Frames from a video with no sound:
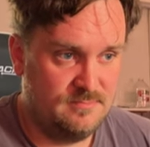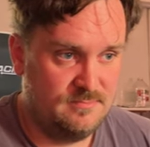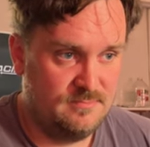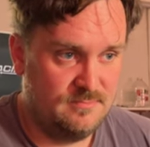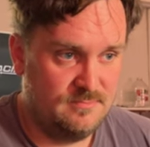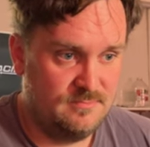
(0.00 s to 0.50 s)

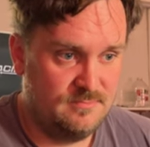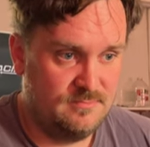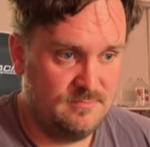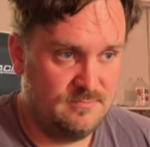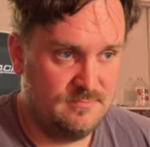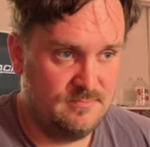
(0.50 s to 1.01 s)

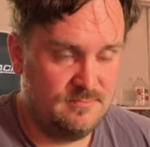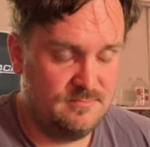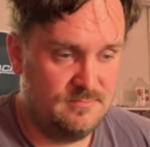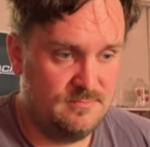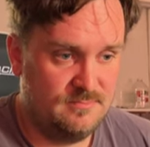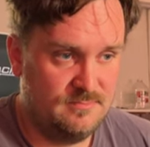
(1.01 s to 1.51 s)

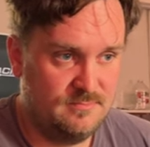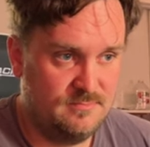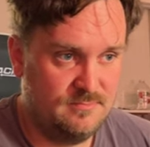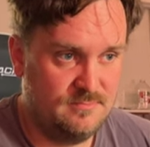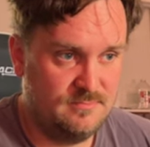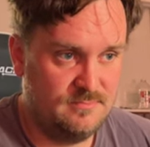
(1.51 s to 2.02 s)

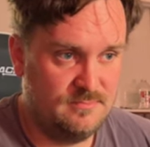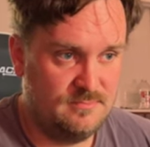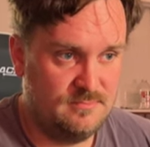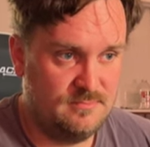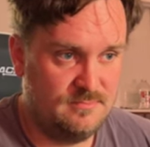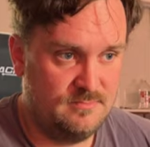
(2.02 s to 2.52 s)

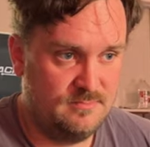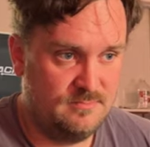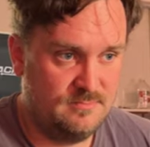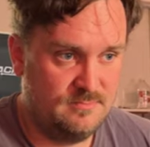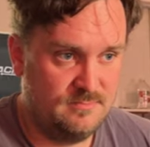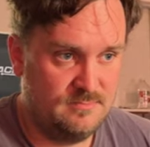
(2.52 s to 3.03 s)

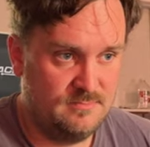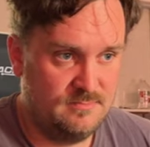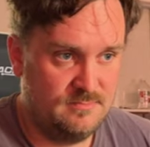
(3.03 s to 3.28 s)
No words are spoken by the person on screen.